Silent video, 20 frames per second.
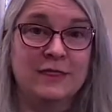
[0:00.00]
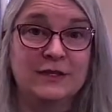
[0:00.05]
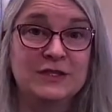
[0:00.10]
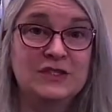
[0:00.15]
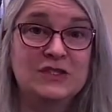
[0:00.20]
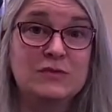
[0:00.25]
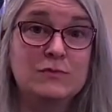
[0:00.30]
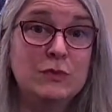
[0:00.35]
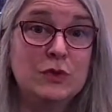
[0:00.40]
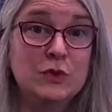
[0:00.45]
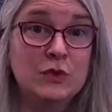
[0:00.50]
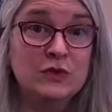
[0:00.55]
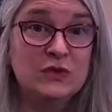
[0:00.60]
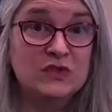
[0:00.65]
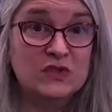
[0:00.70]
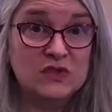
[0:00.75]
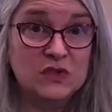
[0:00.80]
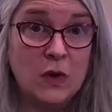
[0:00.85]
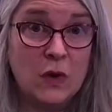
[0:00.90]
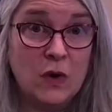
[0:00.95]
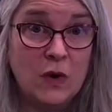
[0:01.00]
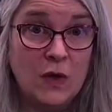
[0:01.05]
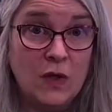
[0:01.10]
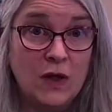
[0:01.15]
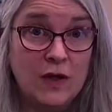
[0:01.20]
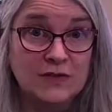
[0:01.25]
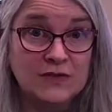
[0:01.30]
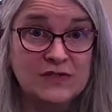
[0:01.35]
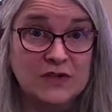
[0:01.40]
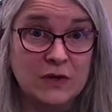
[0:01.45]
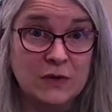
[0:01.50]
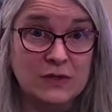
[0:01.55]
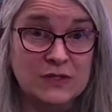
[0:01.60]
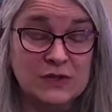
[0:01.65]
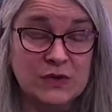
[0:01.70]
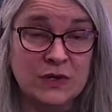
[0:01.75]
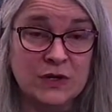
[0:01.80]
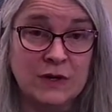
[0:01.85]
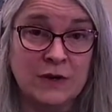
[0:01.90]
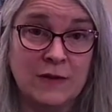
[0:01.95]
The smooth sole also
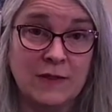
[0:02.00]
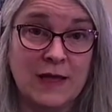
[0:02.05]
is going to